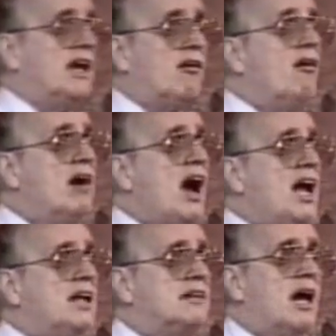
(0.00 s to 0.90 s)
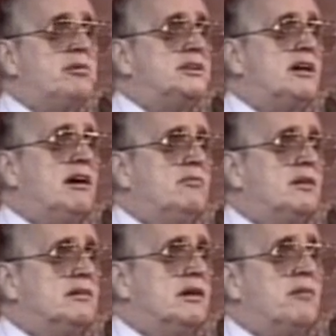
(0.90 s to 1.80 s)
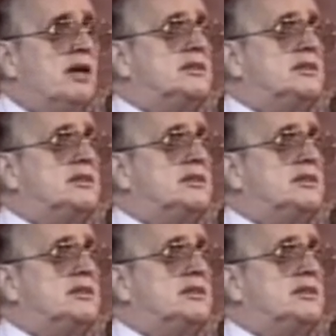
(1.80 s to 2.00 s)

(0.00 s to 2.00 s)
saying, Oh God, I'm a German and my